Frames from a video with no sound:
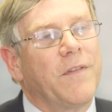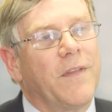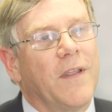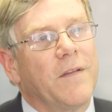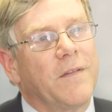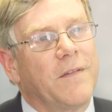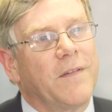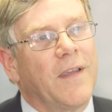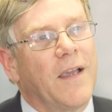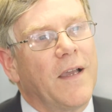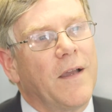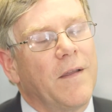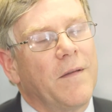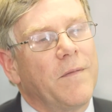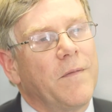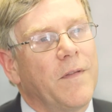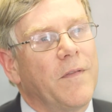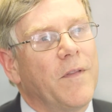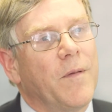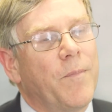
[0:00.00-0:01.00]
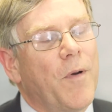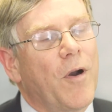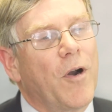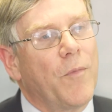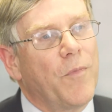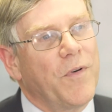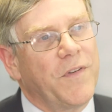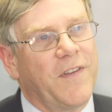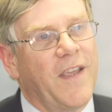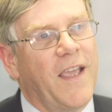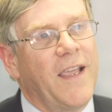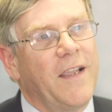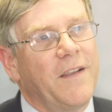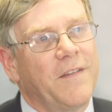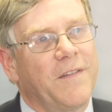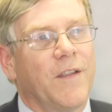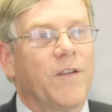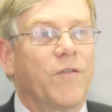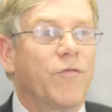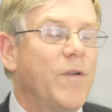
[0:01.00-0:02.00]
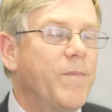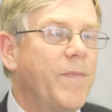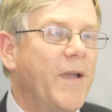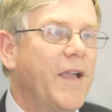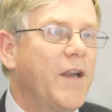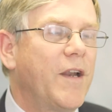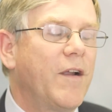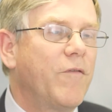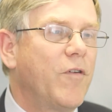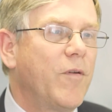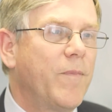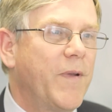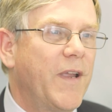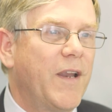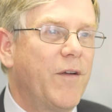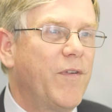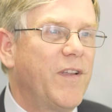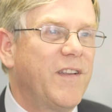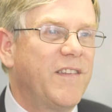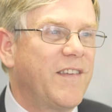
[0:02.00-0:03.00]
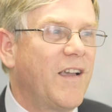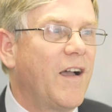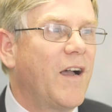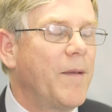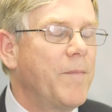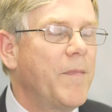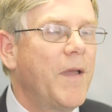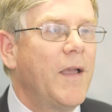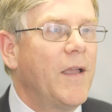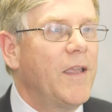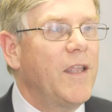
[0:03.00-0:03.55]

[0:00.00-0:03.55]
that the borrower takes that's repaid over a period of time,